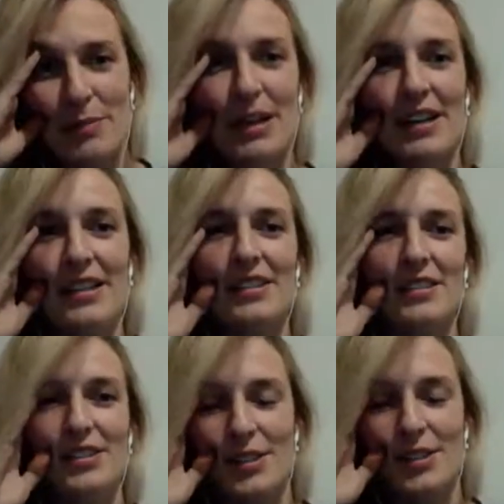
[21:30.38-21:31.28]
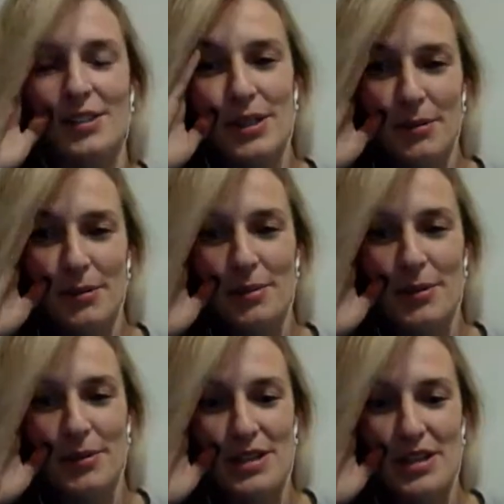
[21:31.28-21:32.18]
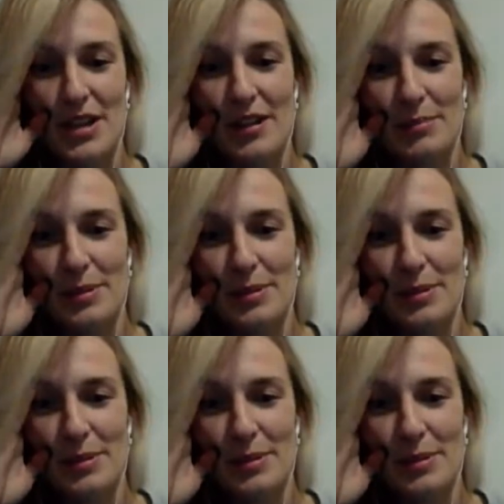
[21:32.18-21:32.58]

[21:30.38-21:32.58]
money at this stupid WWE shop.